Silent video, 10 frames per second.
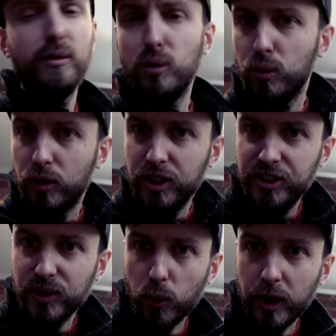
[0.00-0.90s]
Ooh, this
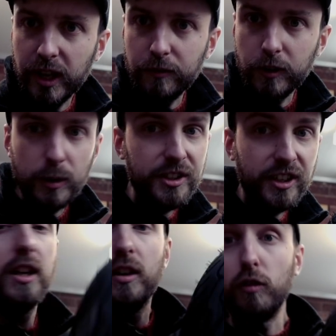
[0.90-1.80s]
is a weird view, isn't
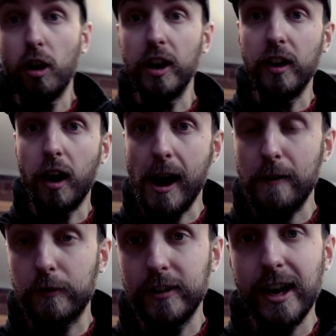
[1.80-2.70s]
it? Right, I
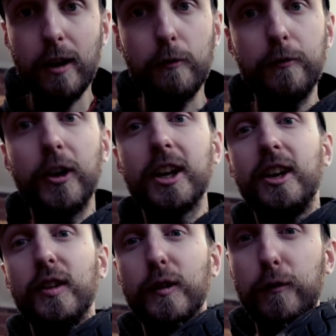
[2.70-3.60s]
have now finally
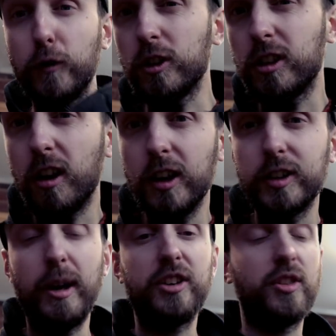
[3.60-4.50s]
got the front tyre to
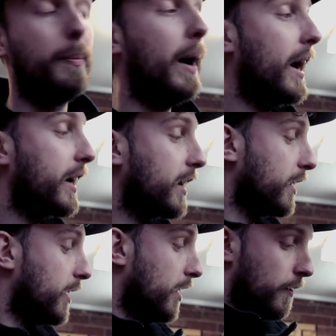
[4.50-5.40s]
match the back
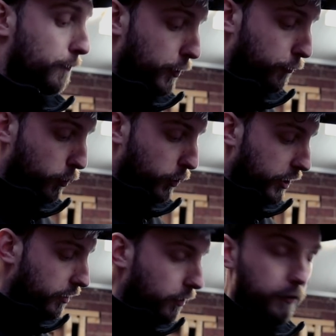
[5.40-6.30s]
for the front
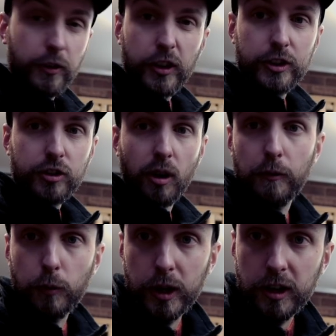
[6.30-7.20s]
wheel, for the
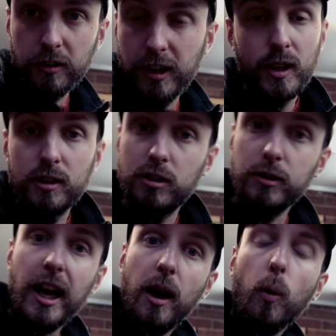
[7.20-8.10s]
Triumph wheel. So
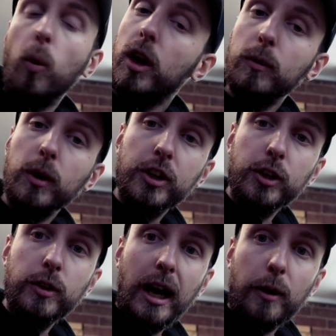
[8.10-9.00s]
yeah, what I want to
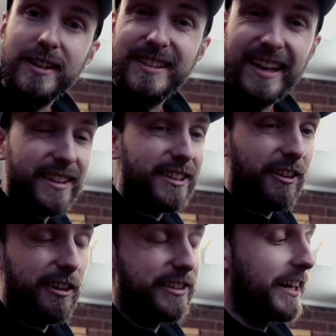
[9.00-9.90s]
do now is get the
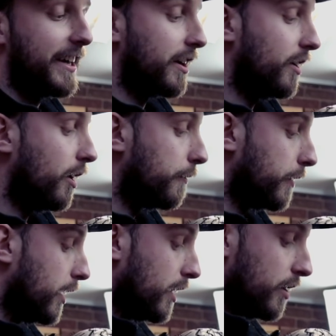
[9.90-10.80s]
tyres taken off,
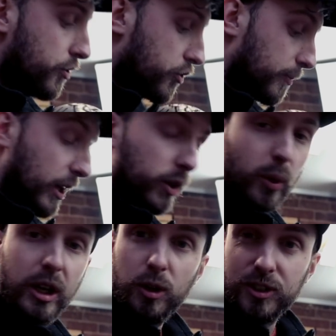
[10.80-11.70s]
strip down the
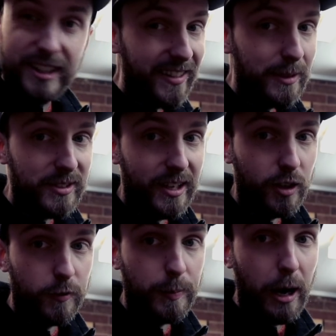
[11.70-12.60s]
wheels, get them sent
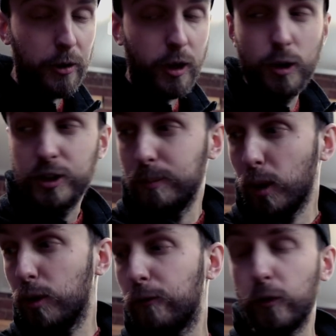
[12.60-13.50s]
off to powder coating,
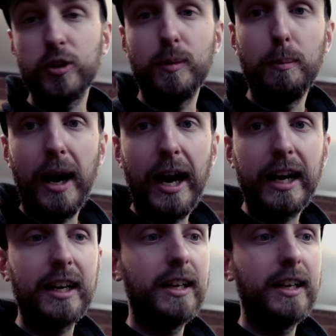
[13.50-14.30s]
both front and back,